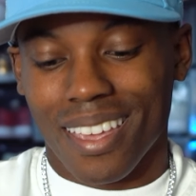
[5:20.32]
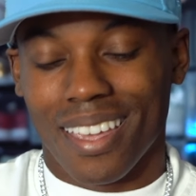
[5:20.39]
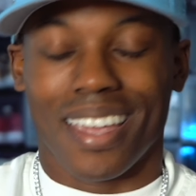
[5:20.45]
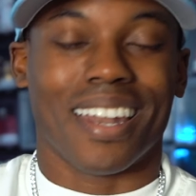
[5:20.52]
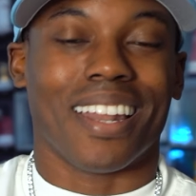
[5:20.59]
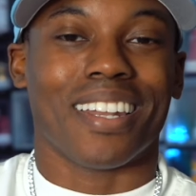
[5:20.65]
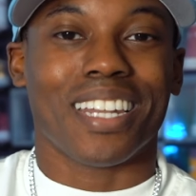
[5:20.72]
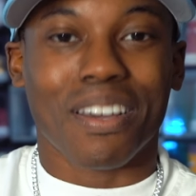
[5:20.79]

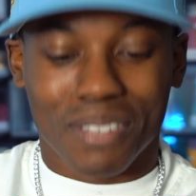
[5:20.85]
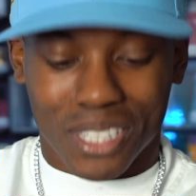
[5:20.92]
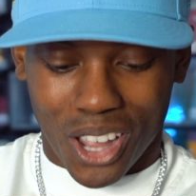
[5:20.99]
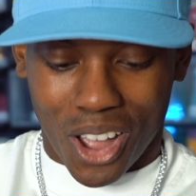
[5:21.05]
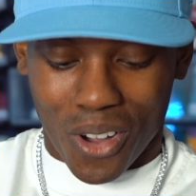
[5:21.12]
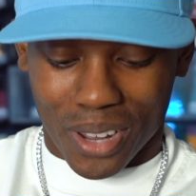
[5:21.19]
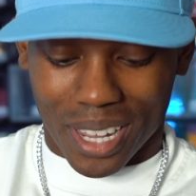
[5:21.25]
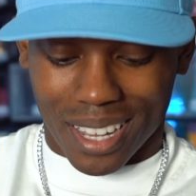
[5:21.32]
And enough
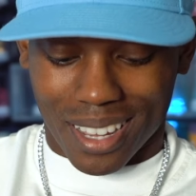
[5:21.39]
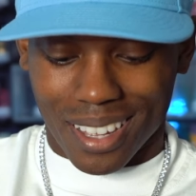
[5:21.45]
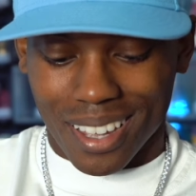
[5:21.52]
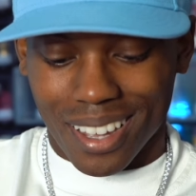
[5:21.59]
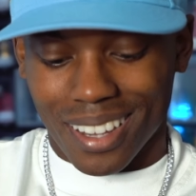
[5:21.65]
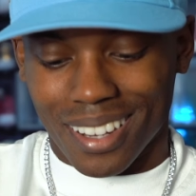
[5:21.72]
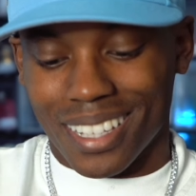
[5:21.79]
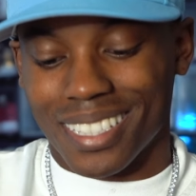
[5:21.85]
talking,
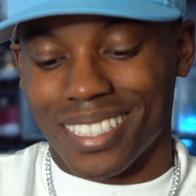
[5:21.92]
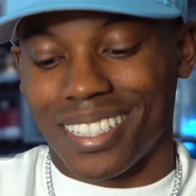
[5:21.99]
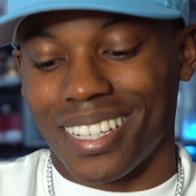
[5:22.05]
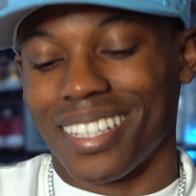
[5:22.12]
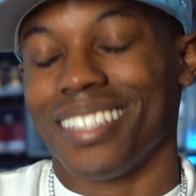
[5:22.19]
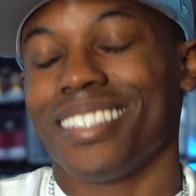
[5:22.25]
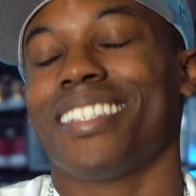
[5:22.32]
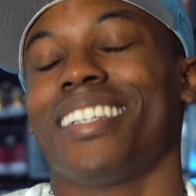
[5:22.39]
let's get
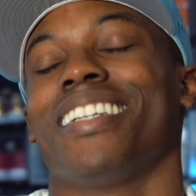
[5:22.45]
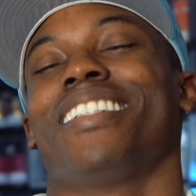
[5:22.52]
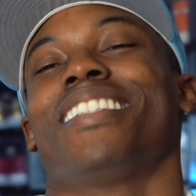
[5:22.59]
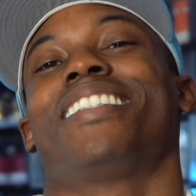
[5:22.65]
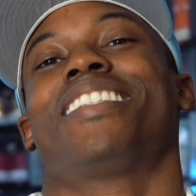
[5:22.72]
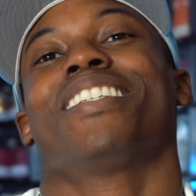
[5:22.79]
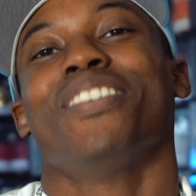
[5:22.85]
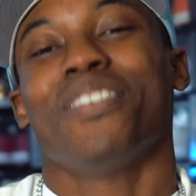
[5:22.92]
into this
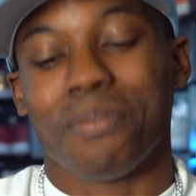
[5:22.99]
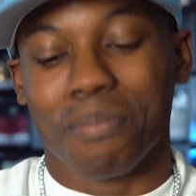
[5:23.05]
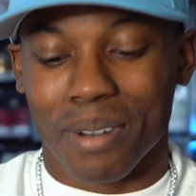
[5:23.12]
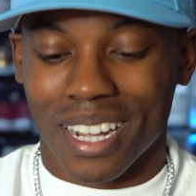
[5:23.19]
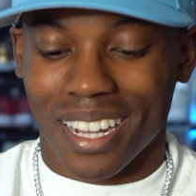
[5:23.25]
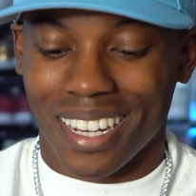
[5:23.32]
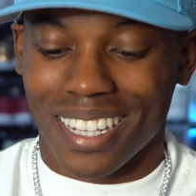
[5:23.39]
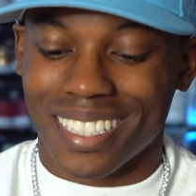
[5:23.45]
shoe,
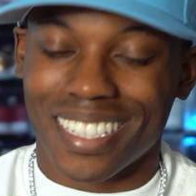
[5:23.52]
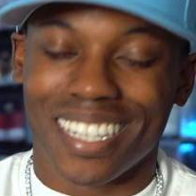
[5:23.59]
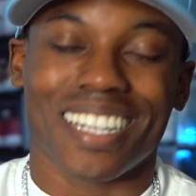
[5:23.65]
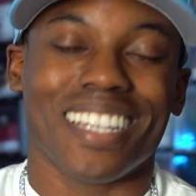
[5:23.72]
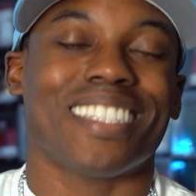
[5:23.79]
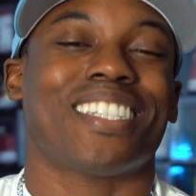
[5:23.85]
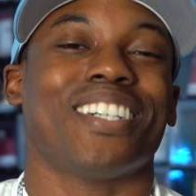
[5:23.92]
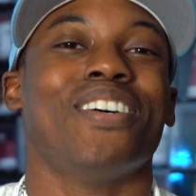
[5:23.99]
bro. Let's get
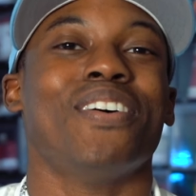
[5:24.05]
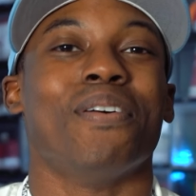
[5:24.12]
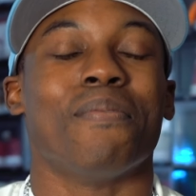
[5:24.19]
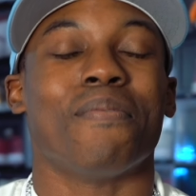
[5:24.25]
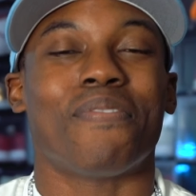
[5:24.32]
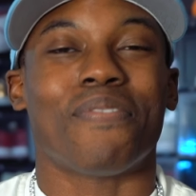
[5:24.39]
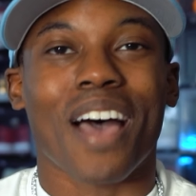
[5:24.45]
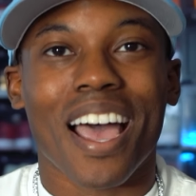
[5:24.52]
into them.
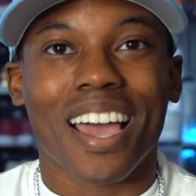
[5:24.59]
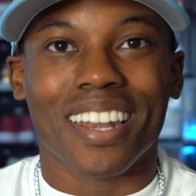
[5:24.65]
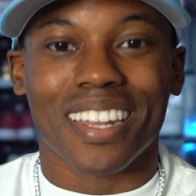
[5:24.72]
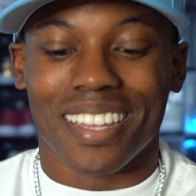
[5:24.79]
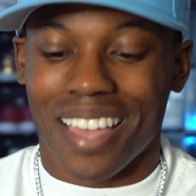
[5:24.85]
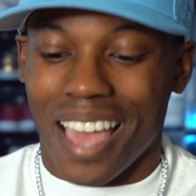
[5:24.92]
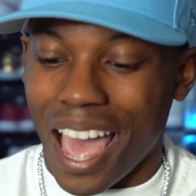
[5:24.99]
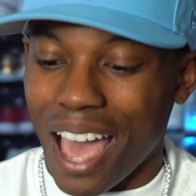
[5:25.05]

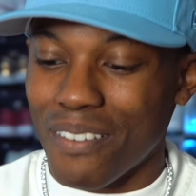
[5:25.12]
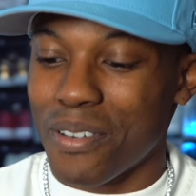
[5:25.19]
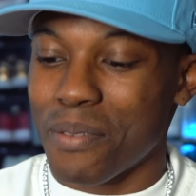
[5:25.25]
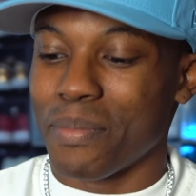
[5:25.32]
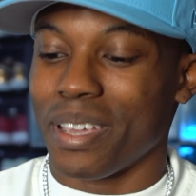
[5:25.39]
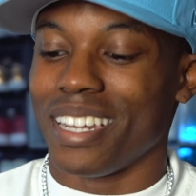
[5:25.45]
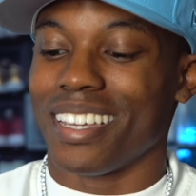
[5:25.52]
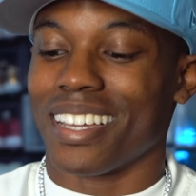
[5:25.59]
Finally have them
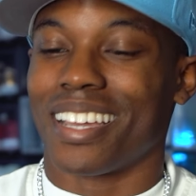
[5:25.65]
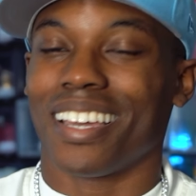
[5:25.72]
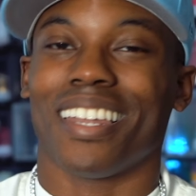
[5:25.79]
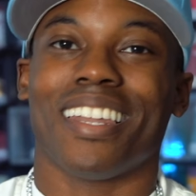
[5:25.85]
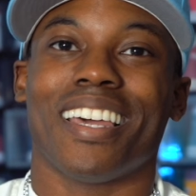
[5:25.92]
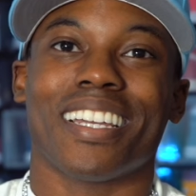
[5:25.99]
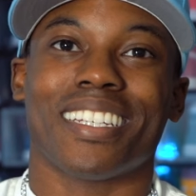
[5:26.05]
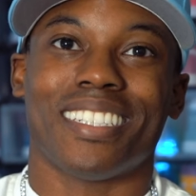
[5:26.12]
in the
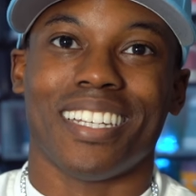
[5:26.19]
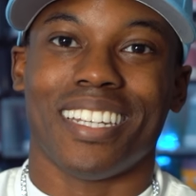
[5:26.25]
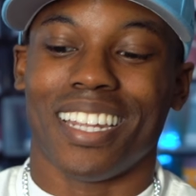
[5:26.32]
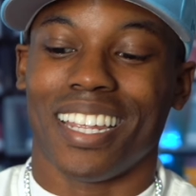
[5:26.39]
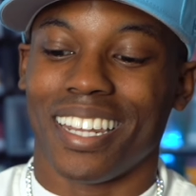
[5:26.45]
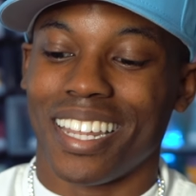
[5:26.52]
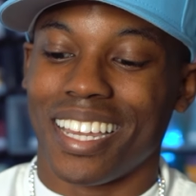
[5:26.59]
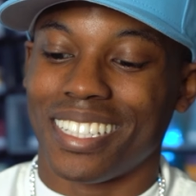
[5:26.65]
collection,
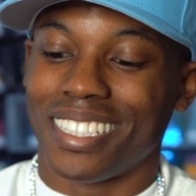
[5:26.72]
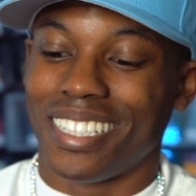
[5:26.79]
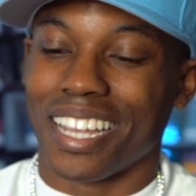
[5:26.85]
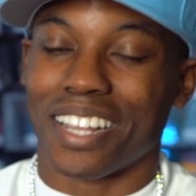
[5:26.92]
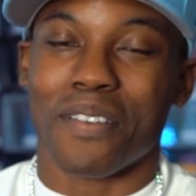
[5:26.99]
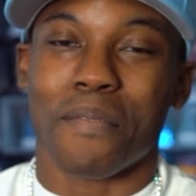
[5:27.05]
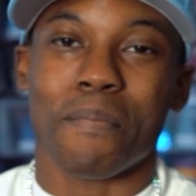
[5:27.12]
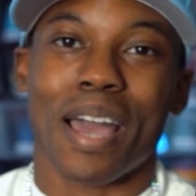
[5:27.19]
and let's check
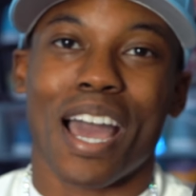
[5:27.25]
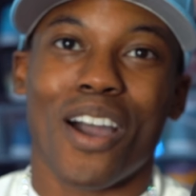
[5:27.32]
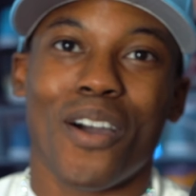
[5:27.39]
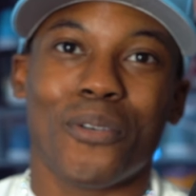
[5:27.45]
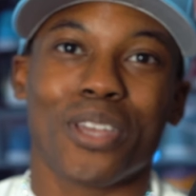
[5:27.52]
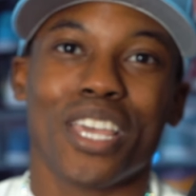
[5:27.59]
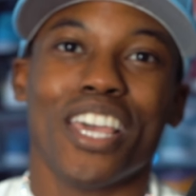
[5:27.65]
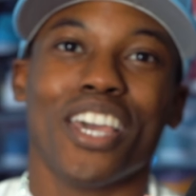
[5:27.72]
them out.